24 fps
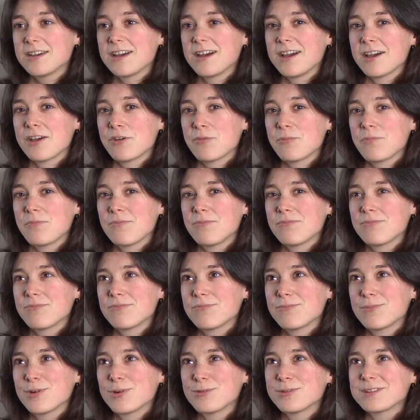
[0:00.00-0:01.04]

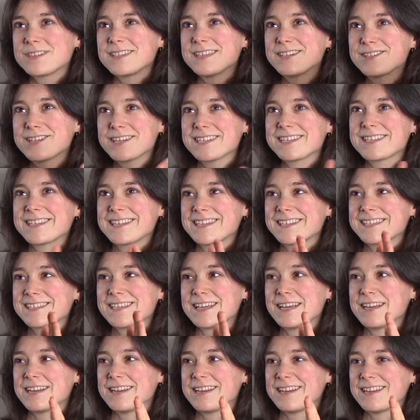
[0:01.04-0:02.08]
But what's interesting is
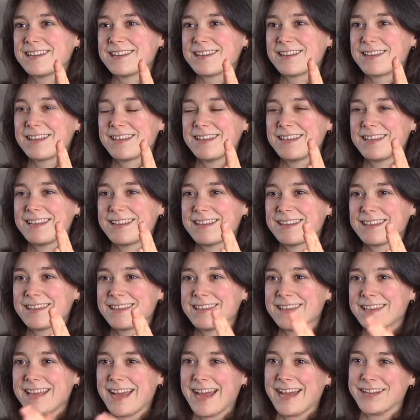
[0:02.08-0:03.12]
that in
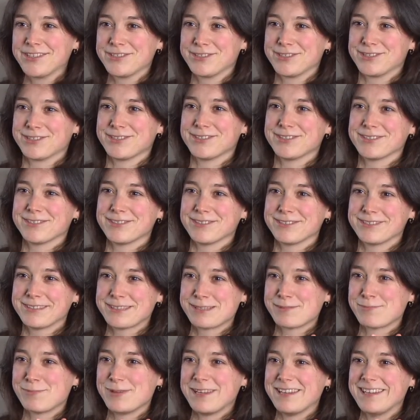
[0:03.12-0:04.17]
theatrical
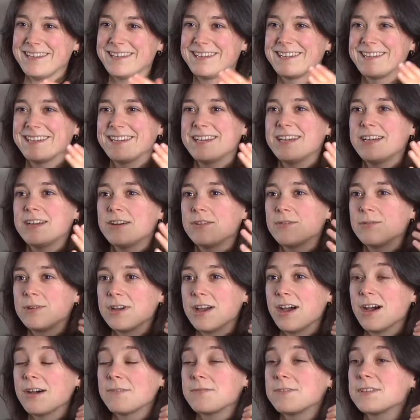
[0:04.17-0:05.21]
speak,
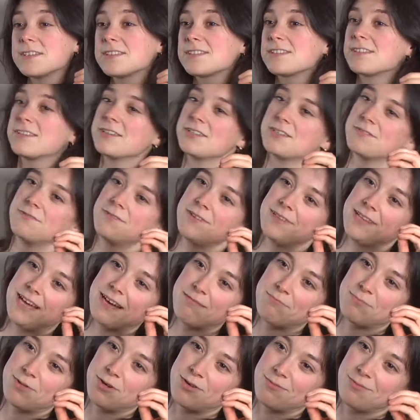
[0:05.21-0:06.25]
we often search for
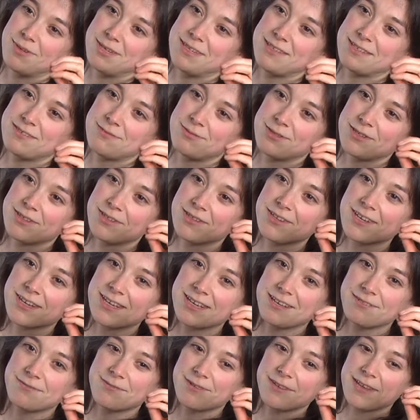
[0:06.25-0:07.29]
that moment. We're
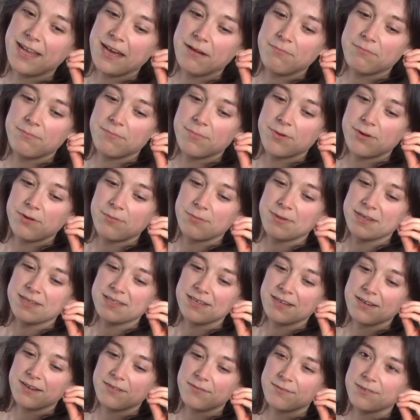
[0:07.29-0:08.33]
looking for that
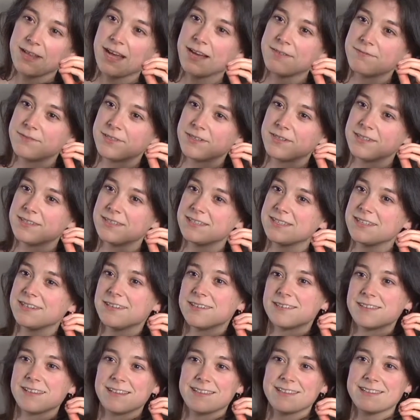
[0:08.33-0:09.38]
moment of laughter and
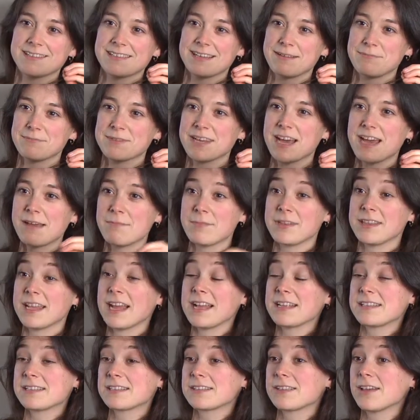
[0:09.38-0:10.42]
tears at the same time, and
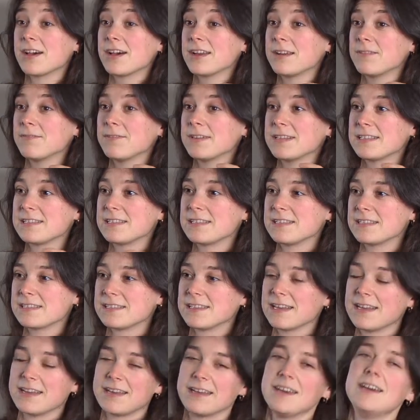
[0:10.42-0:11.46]
that's thought of as this
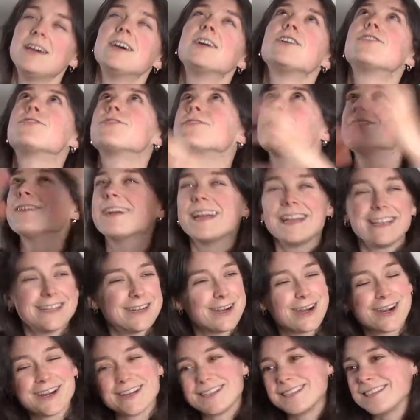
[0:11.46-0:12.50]
like great
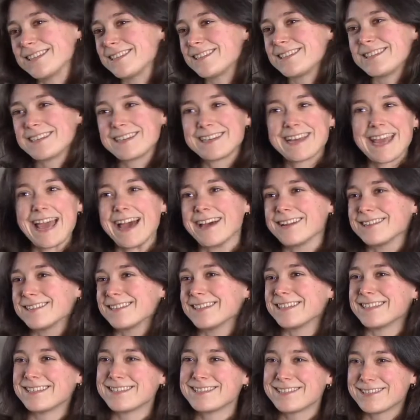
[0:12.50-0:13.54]
artistic
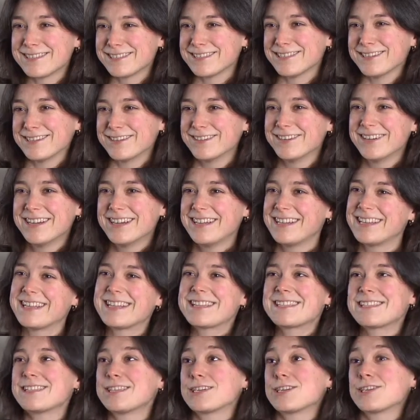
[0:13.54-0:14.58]
catalyst, you know?
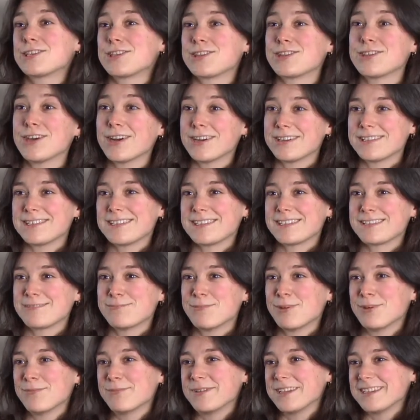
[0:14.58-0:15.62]
That's the catharsis
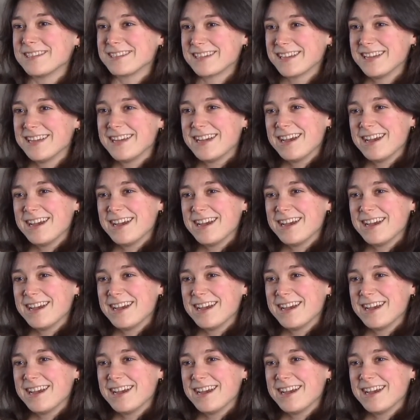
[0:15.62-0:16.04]
moment.